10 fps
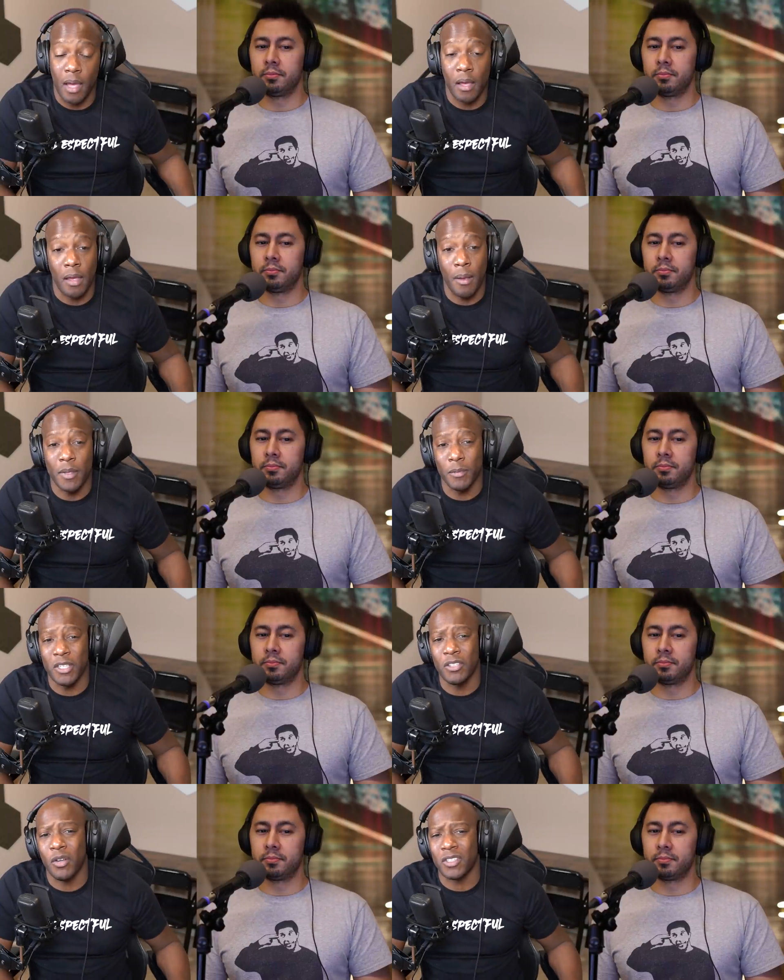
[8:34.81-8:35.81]
Speaker 1: yeah. I mean,
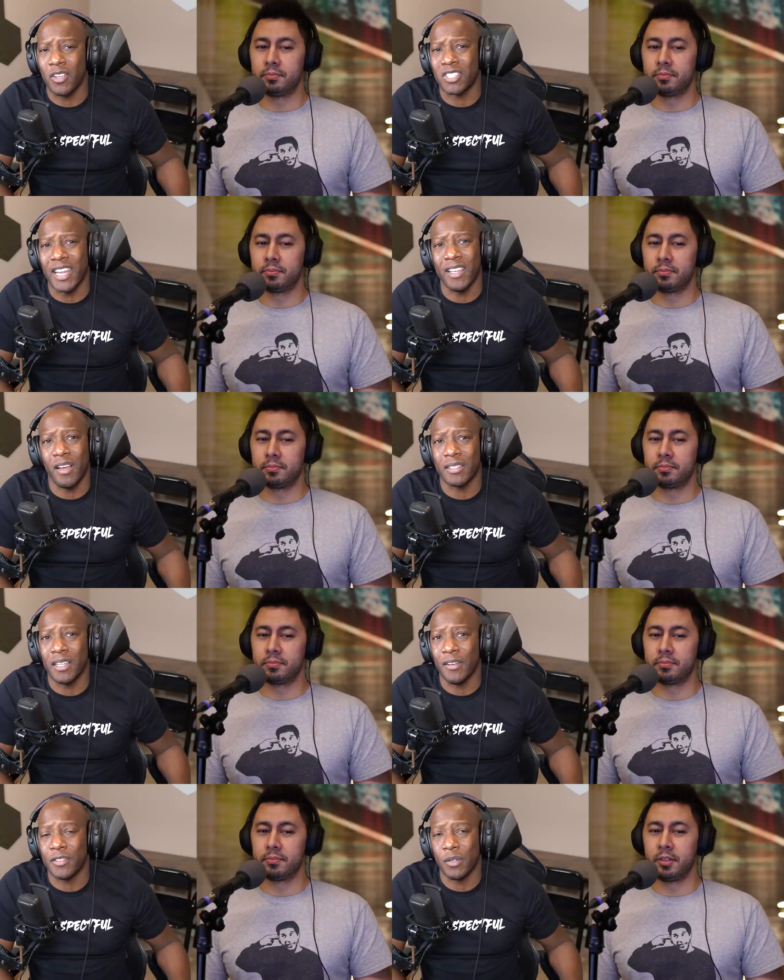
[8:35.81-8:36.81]
you know, it's all state law
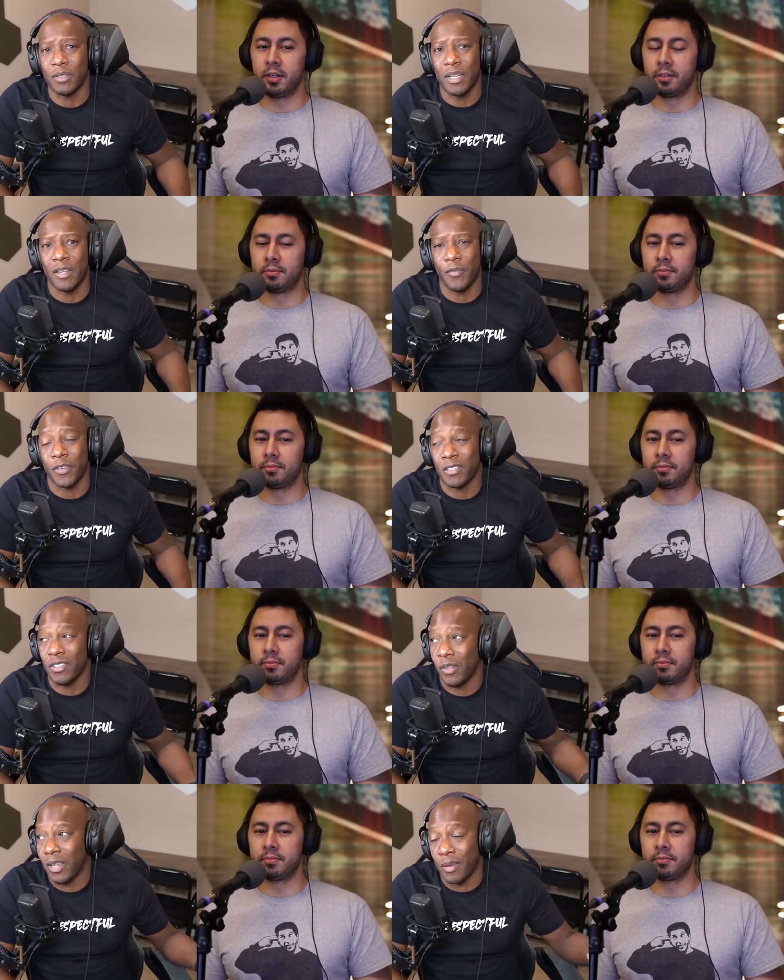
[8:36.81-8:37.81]
stuff, so yeah. it's a lot different. Because,
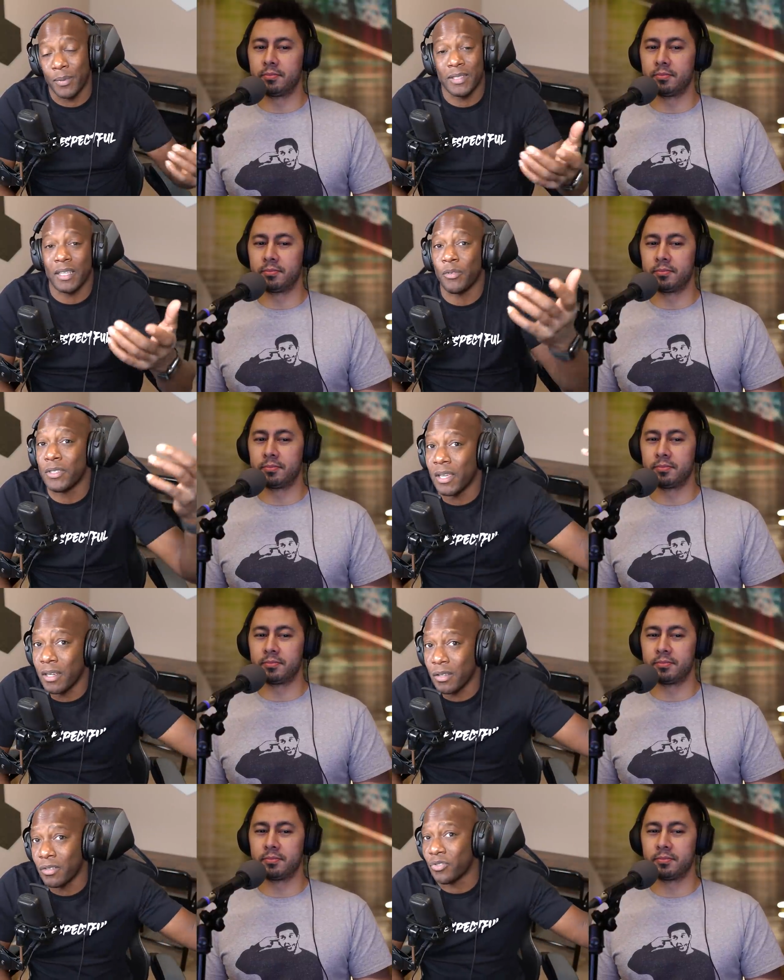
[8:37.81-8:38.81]
you know, like a place like
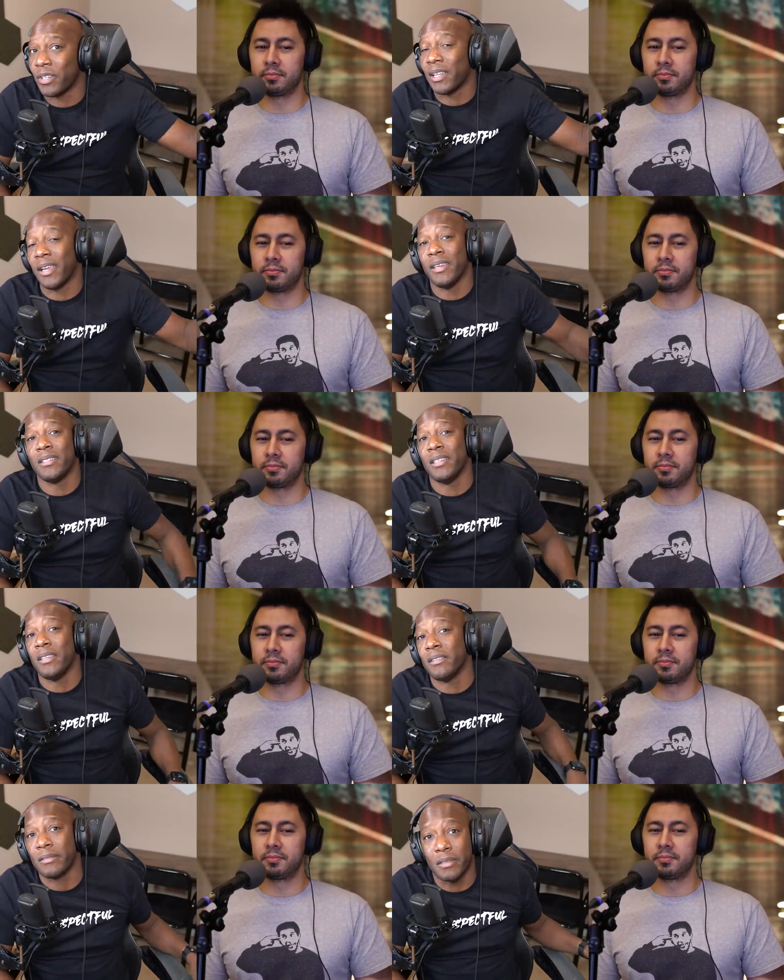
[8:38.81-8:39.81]
Louisiana, you can drink at like
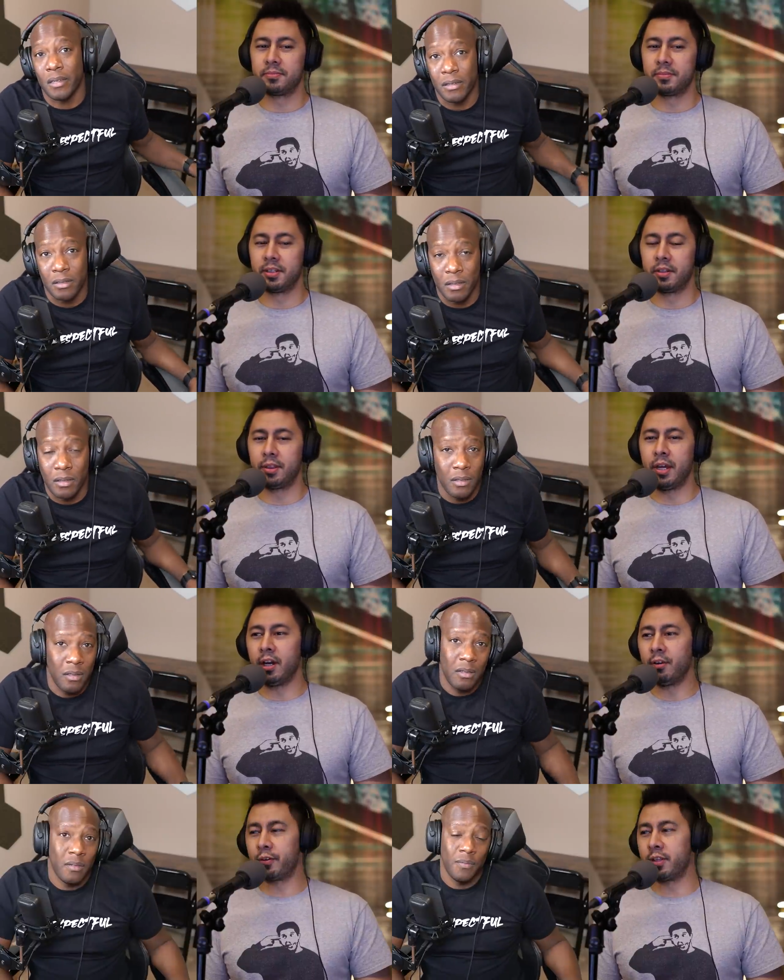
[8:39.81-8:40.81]
18.
Speaker 2: So yeah, thank
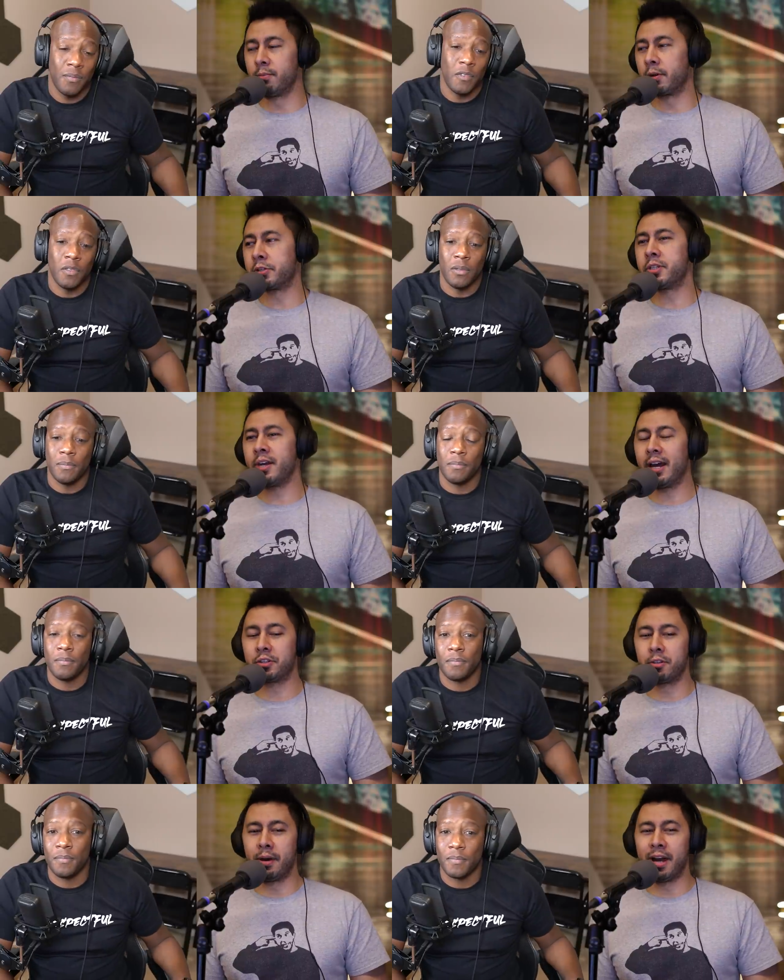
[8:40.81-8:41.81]
God for the emergency
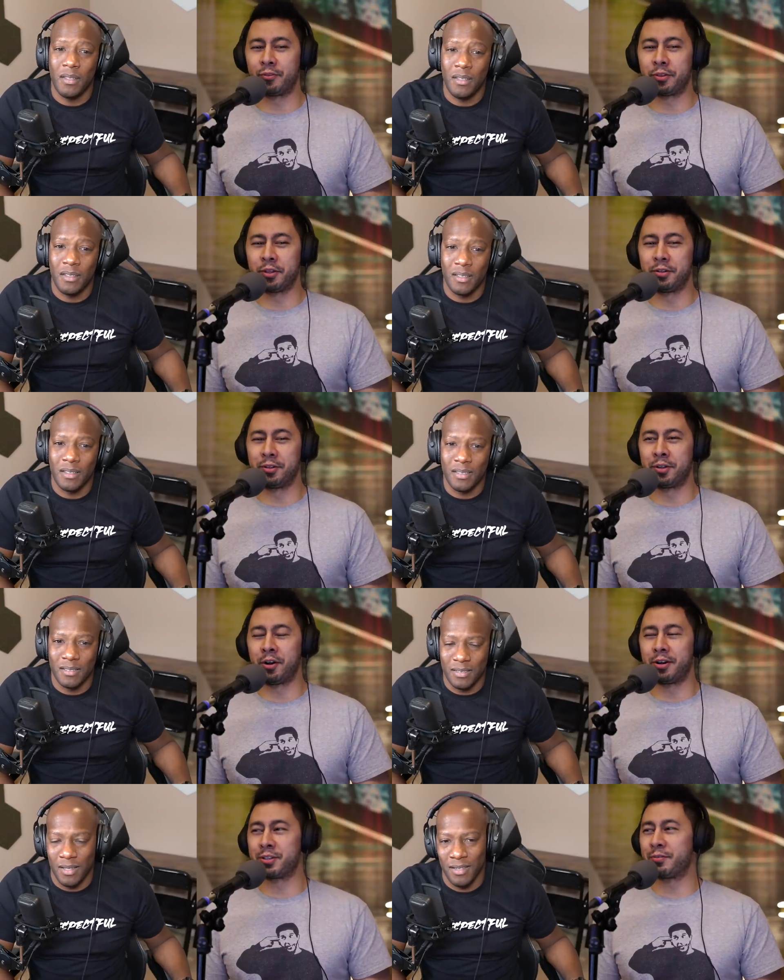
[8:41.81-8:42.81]
hatch in the back for the
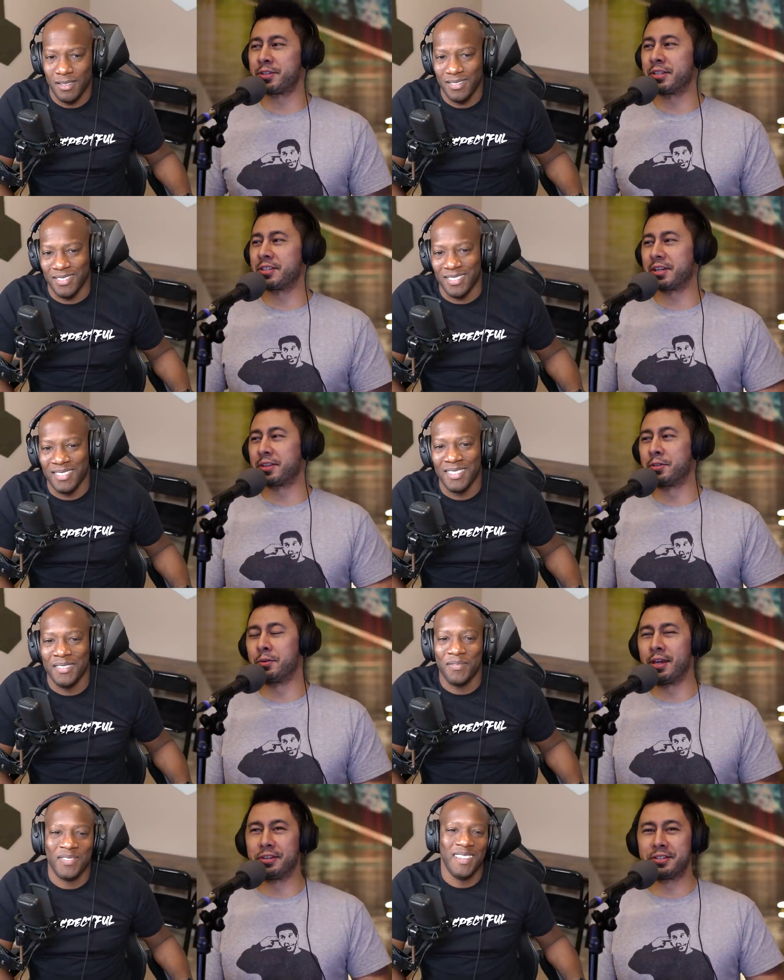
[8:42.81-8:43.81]
cars ever since like the
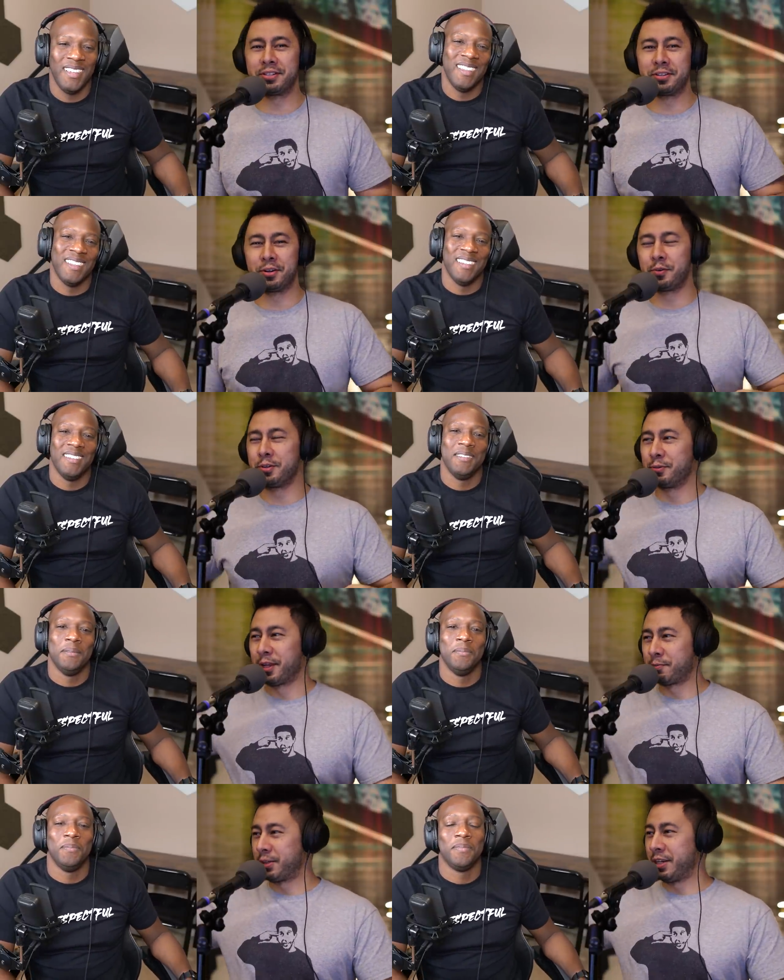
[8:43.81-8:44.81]
2000s. You know, where you
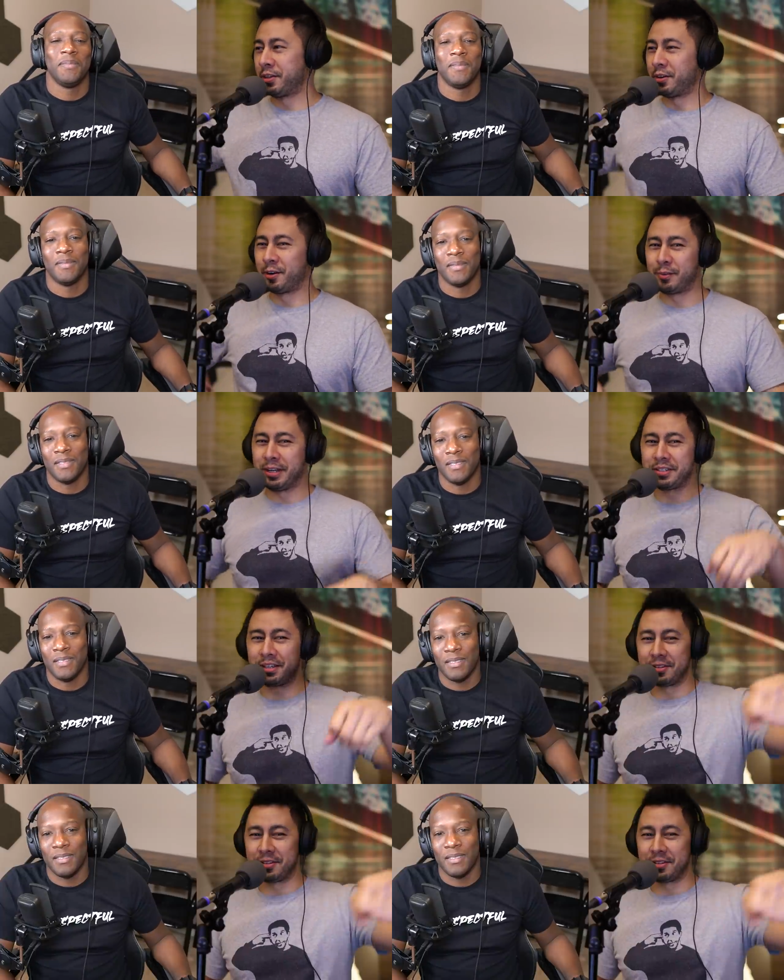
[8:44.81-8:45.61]
like put down the armrest and